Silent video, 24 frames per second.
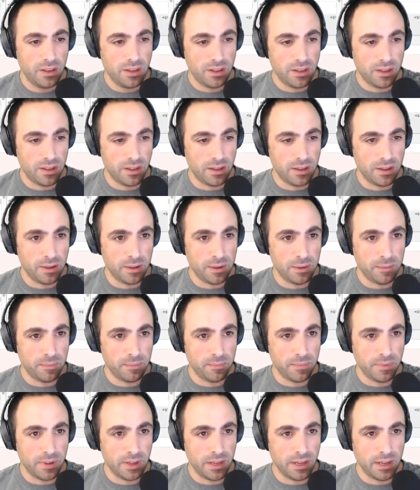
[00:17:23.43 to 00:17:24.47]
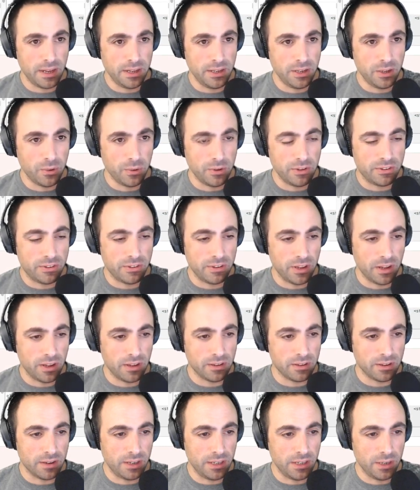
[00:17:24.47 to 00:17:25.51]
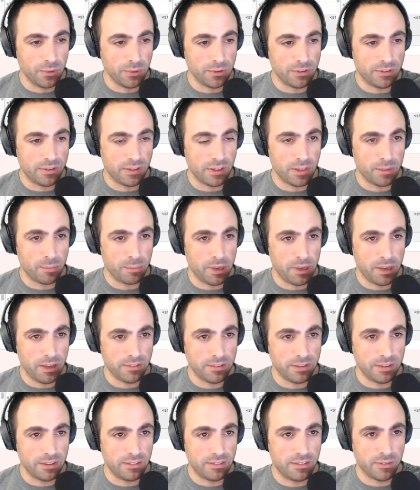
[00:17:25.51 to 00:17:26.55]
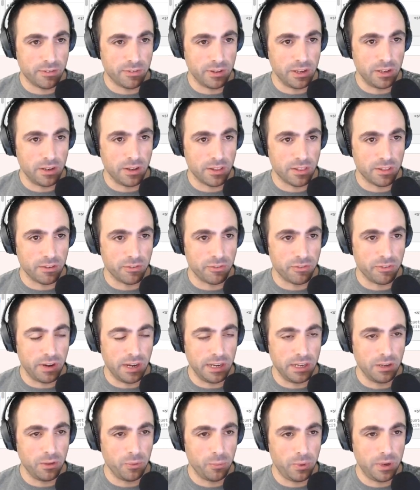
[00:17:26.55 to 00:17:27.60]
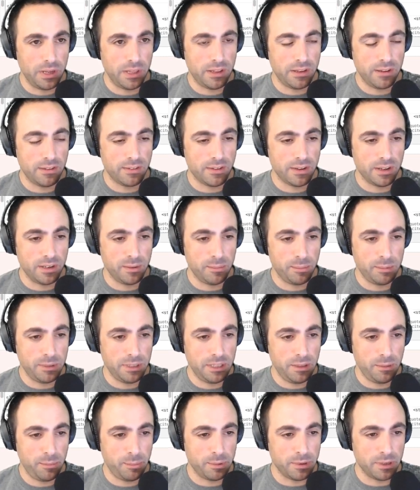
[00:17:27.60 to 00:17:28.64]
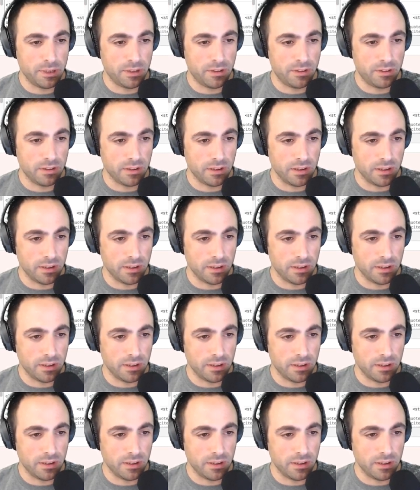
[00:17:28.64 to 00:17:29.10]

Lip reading: I know it's not the best, and it's definitely not the final way that it's gonna be, but